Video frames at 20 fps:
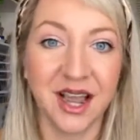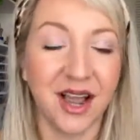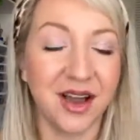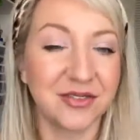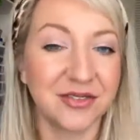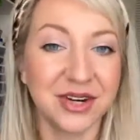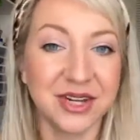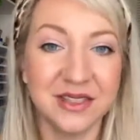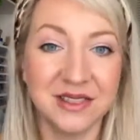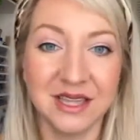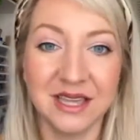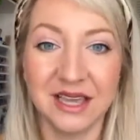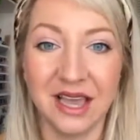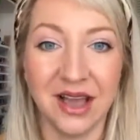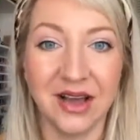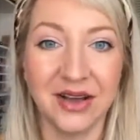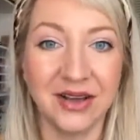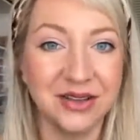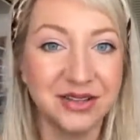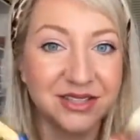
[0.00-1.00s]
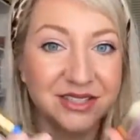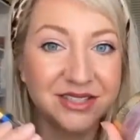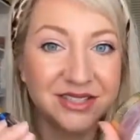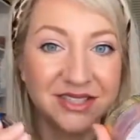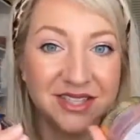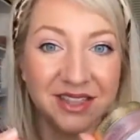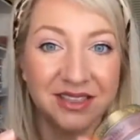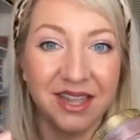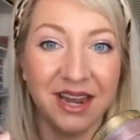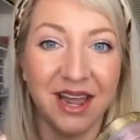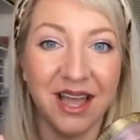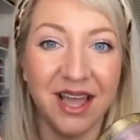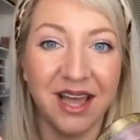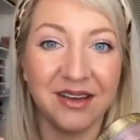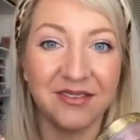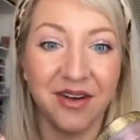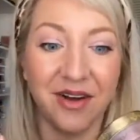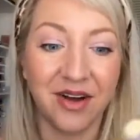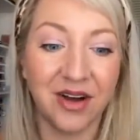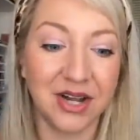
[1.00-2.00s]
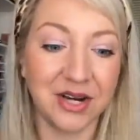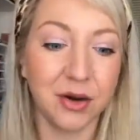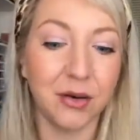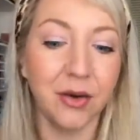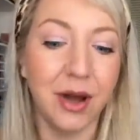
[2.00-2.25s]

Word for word: Everything else that I have on,